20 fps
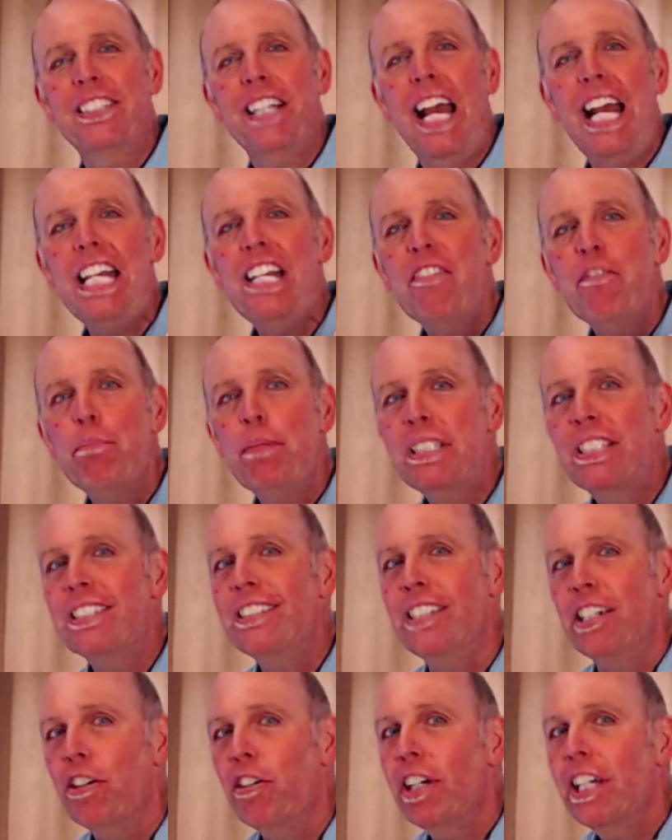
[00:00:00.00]
kind of
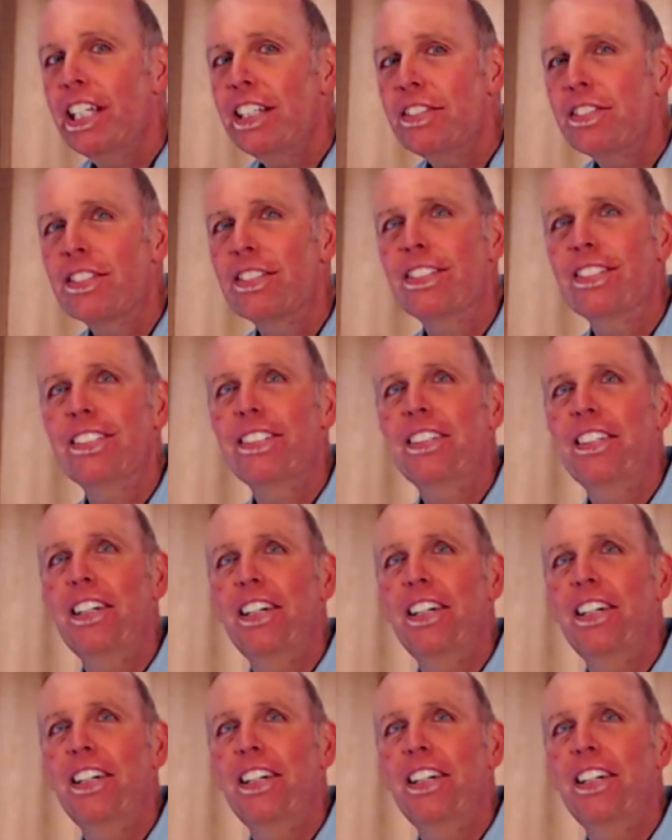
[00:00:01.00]
mysterious.